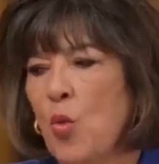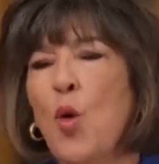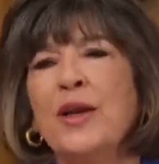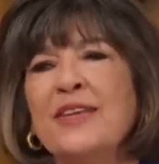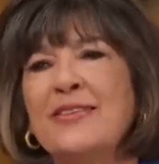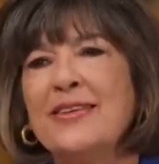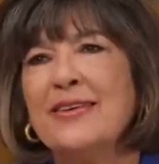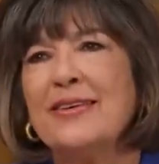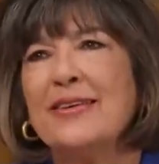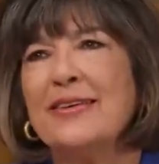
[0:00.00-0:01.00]
What is
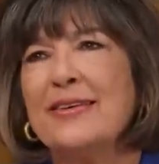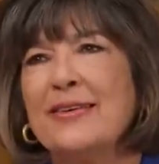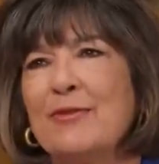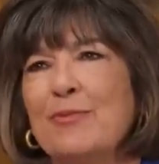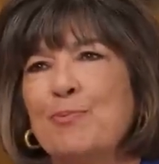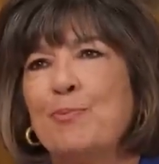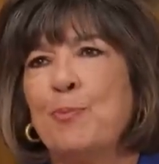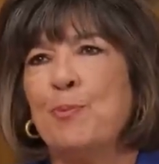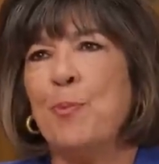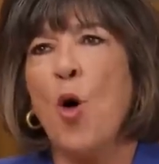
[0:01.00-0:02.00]
the
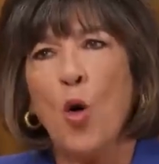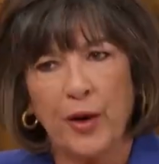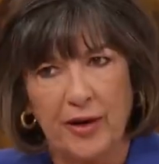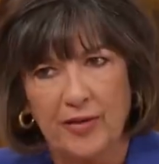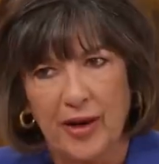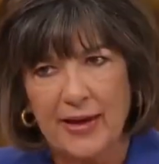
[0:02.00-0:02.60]
point,